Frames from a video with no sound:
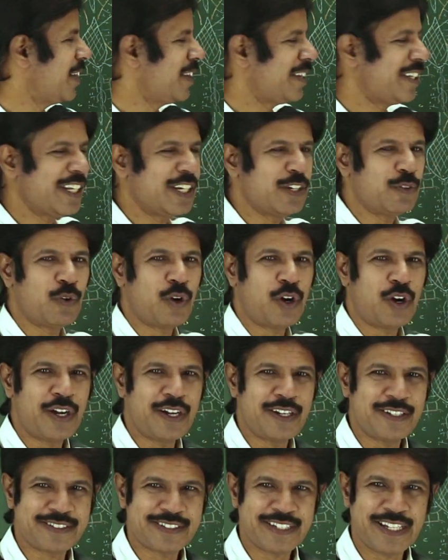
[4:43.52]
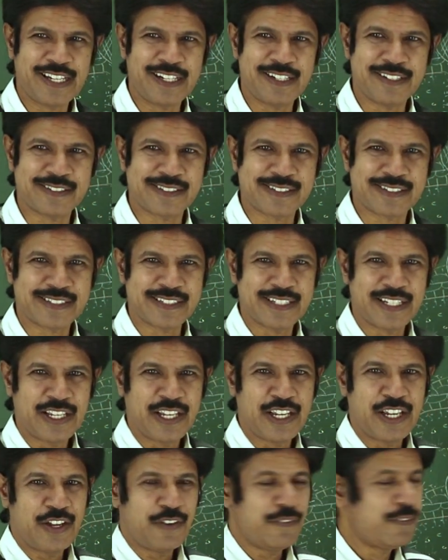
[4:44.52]
thin walled cells
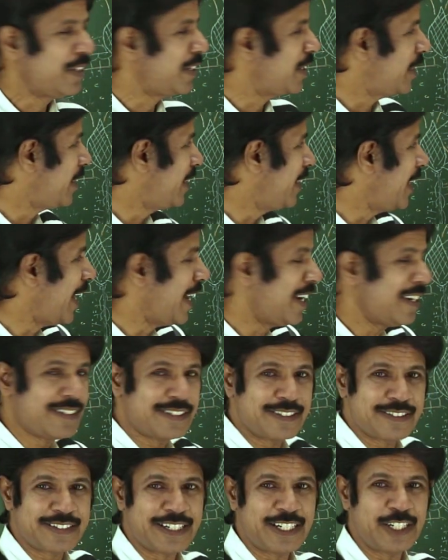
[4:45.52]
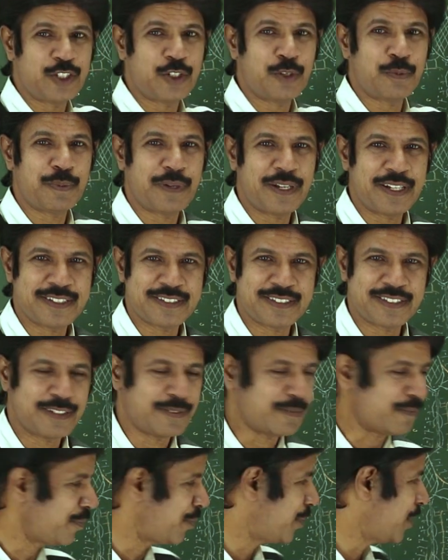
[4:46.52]
with a dense
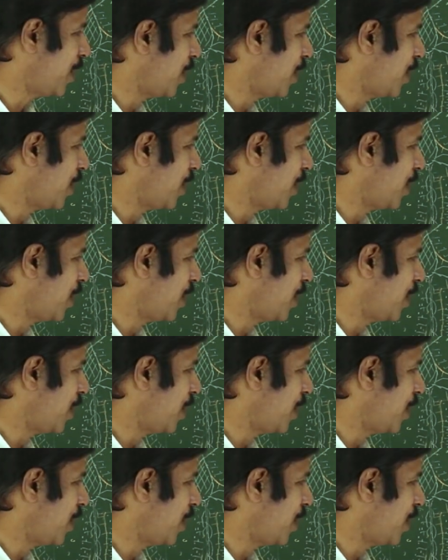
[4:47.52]
cytoplasm,